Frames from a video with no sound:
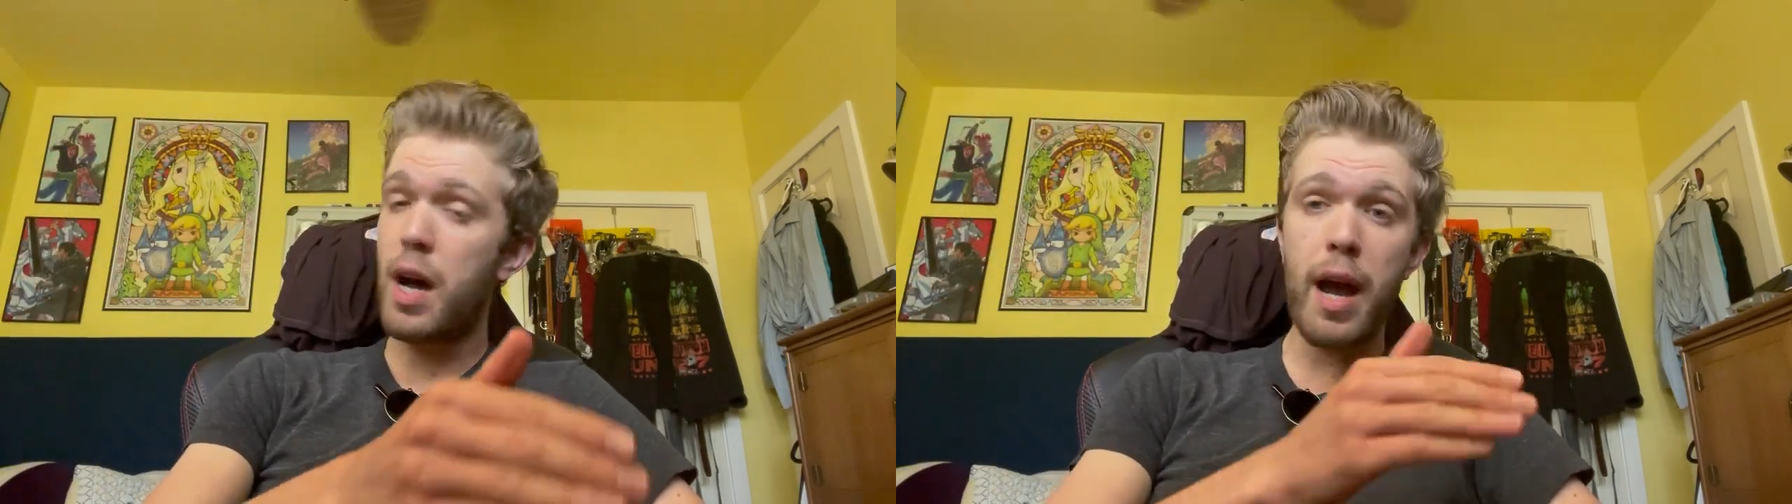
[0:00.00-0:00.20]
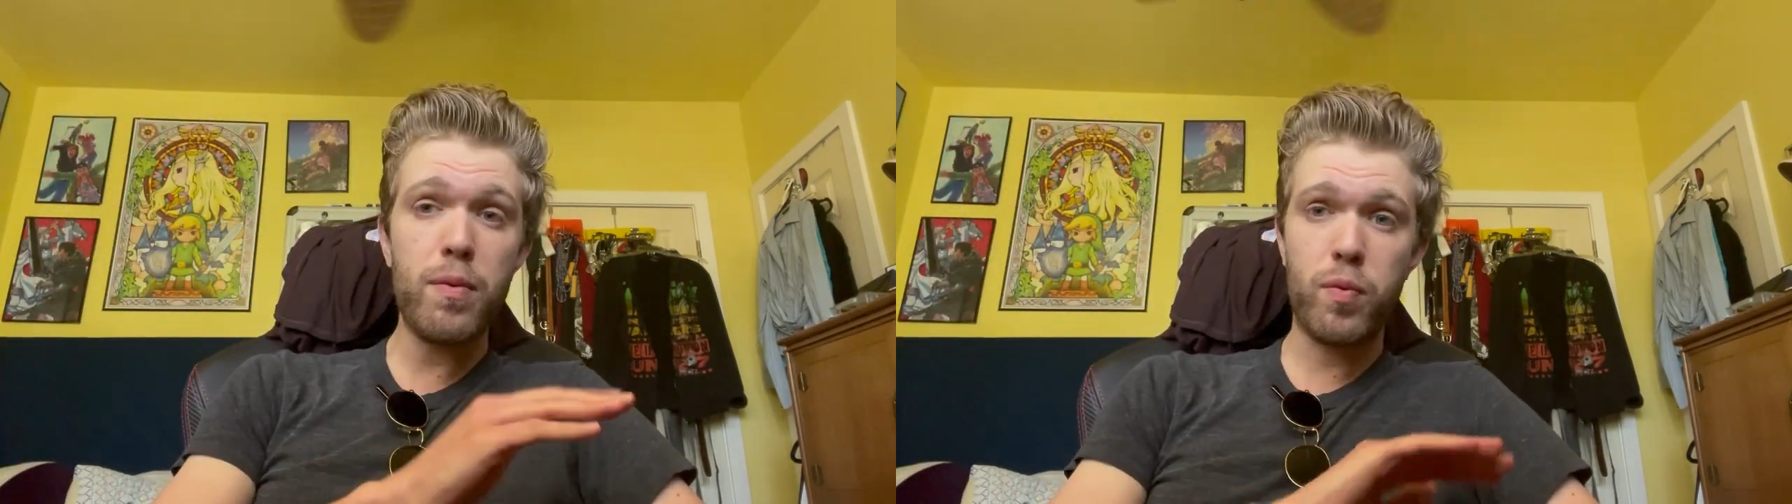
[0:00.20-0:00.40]

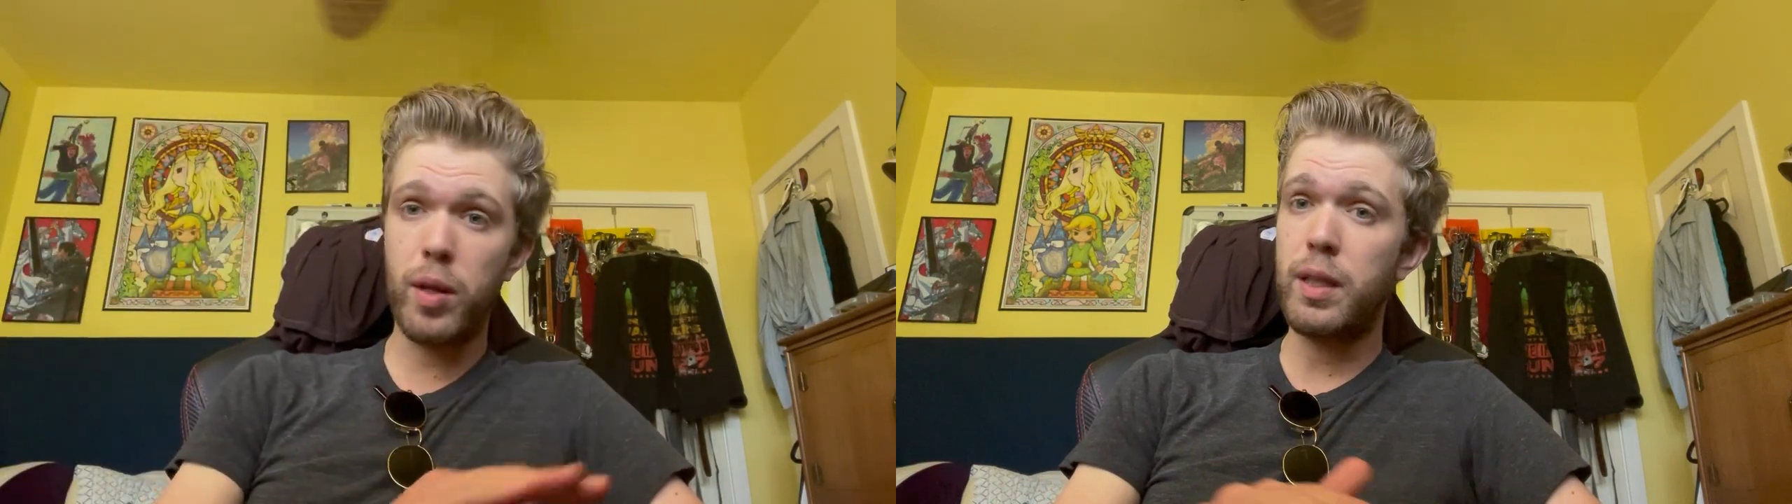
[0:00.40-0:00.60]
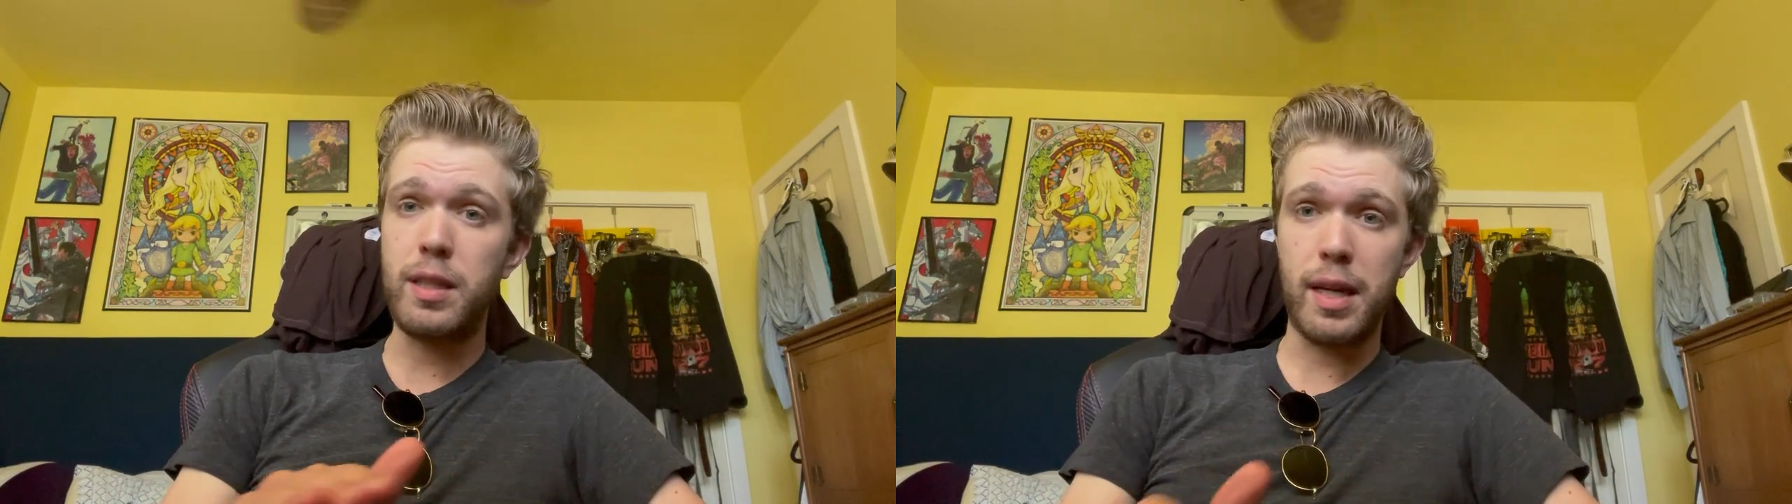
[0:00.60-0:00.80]
I
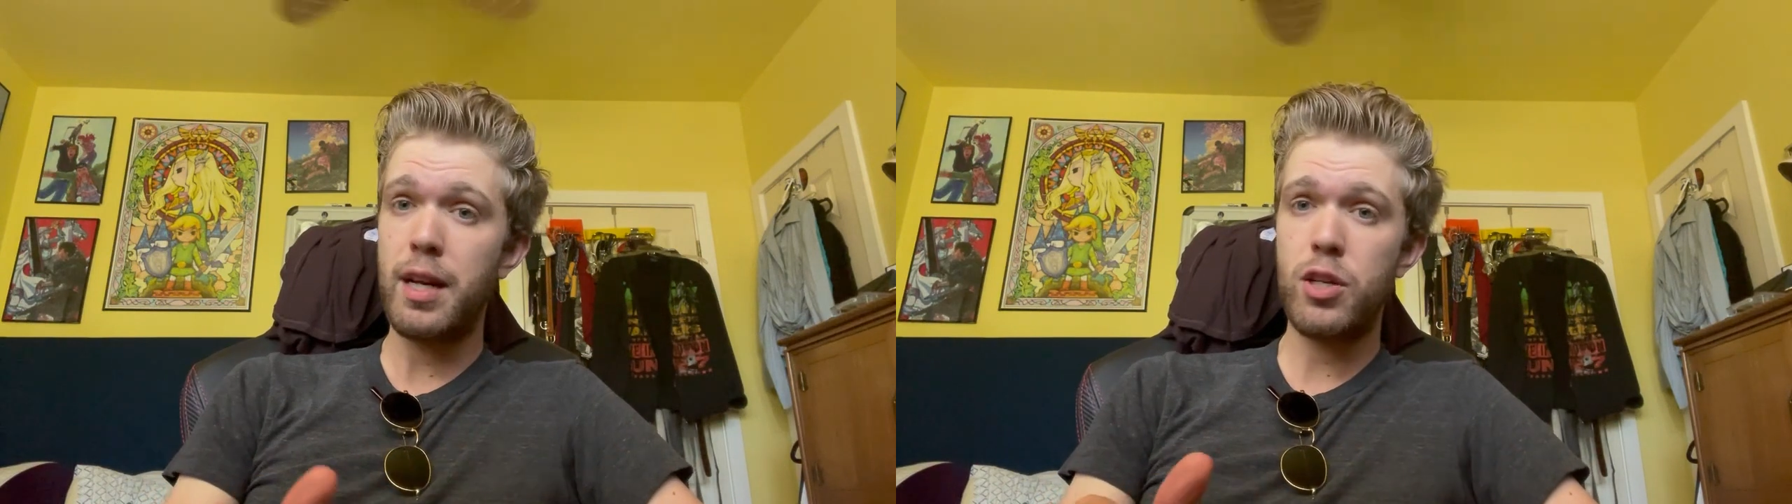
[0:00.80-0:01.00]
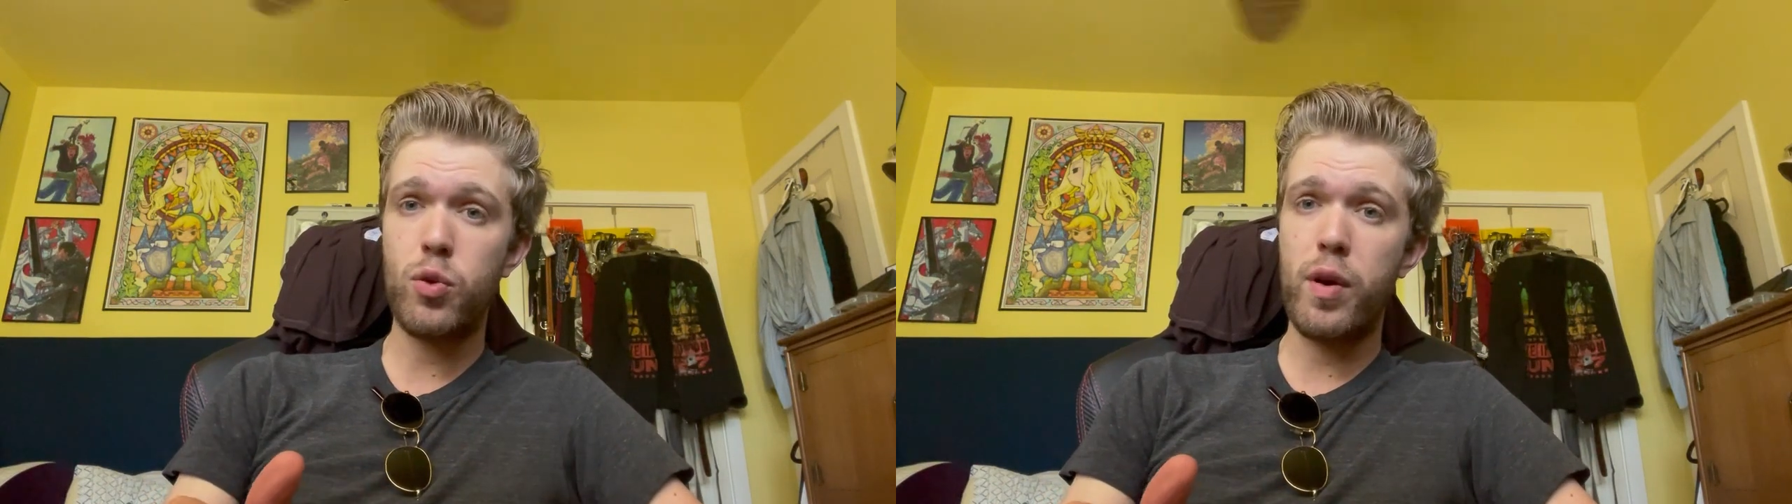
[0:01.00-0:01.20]
really did
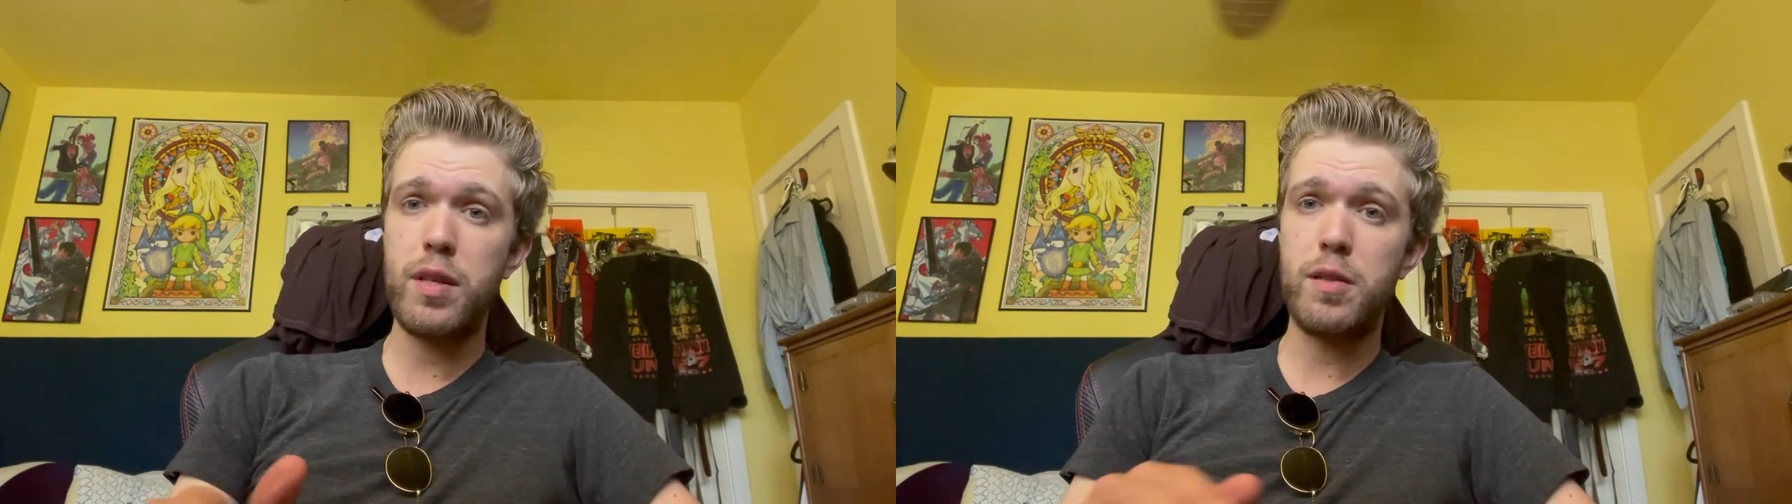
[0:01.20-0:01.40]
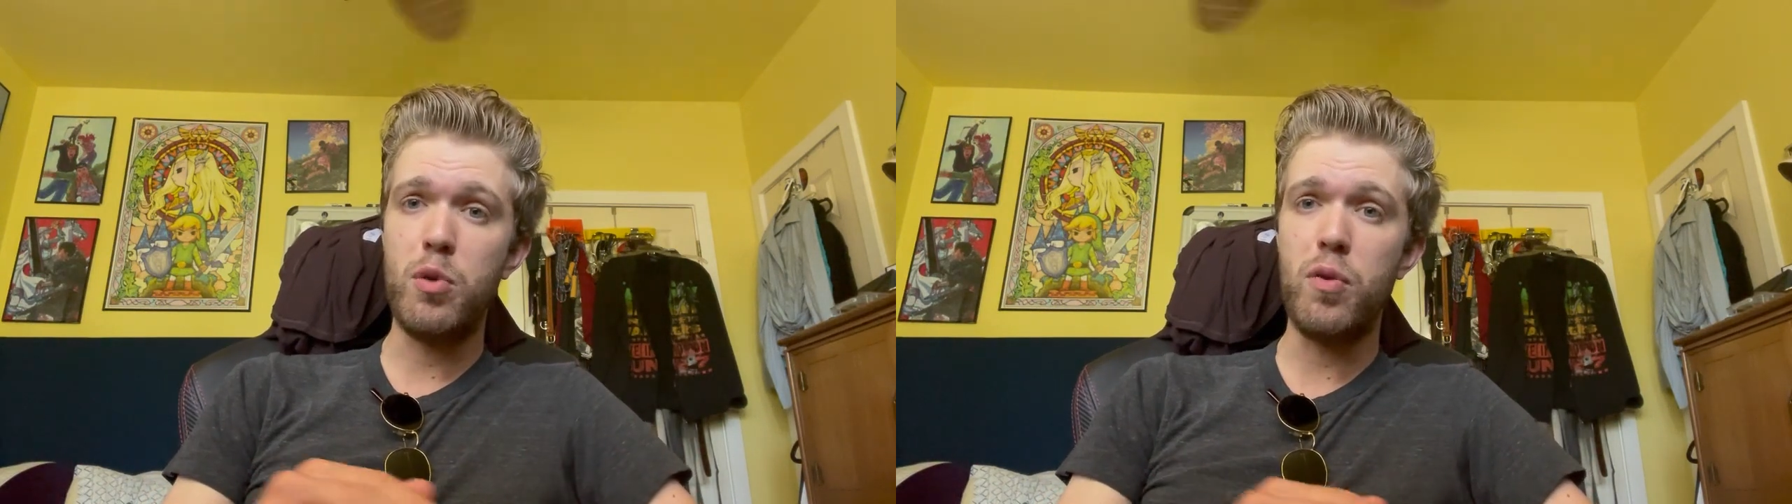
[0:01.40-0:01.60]
enjoy
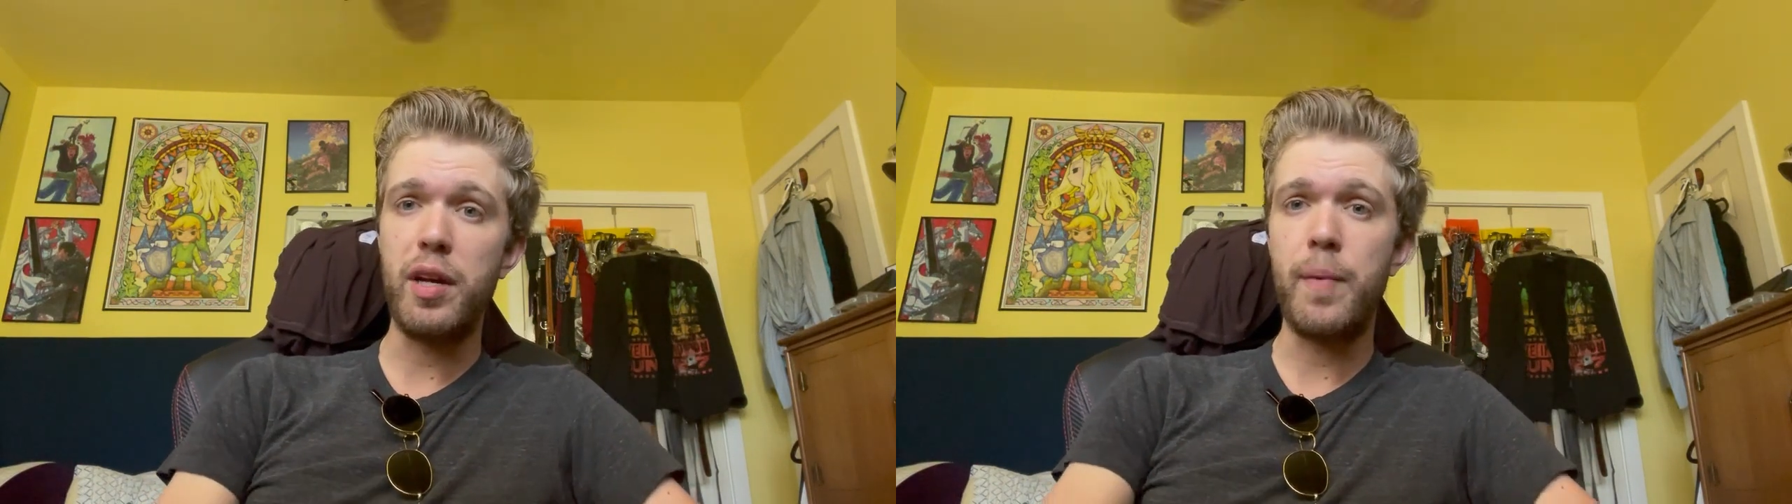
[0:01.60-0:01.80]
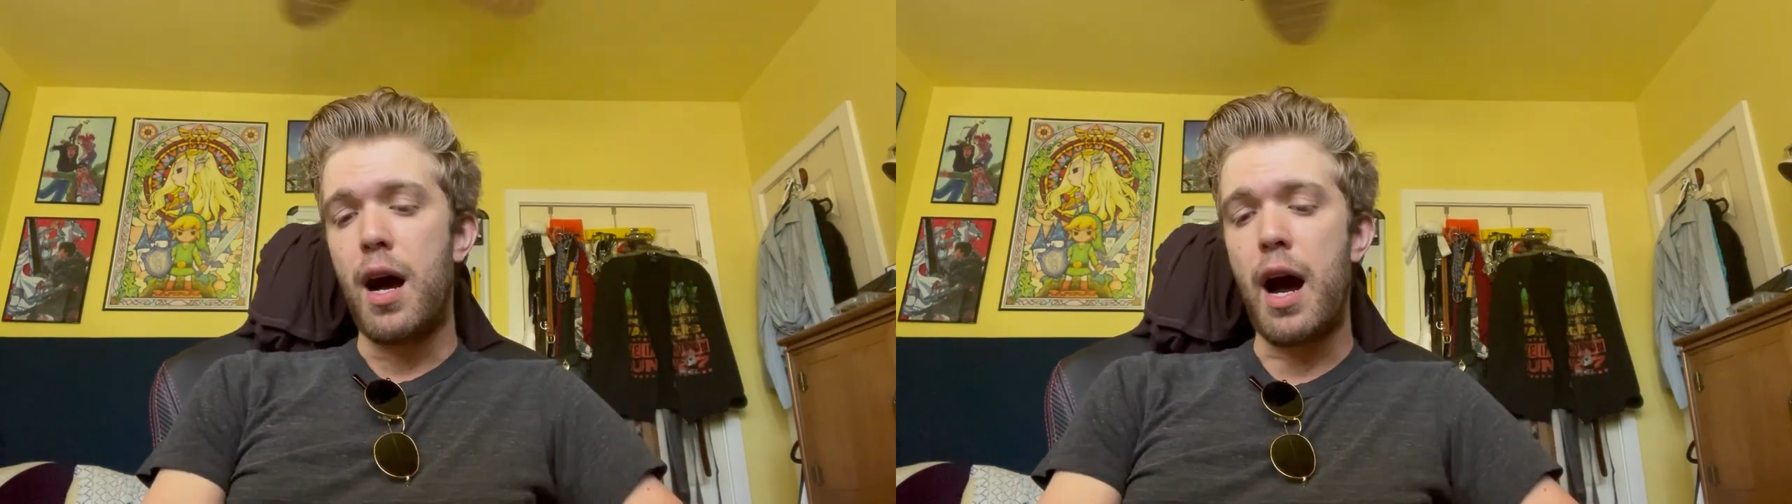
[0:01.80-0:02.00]
this movie.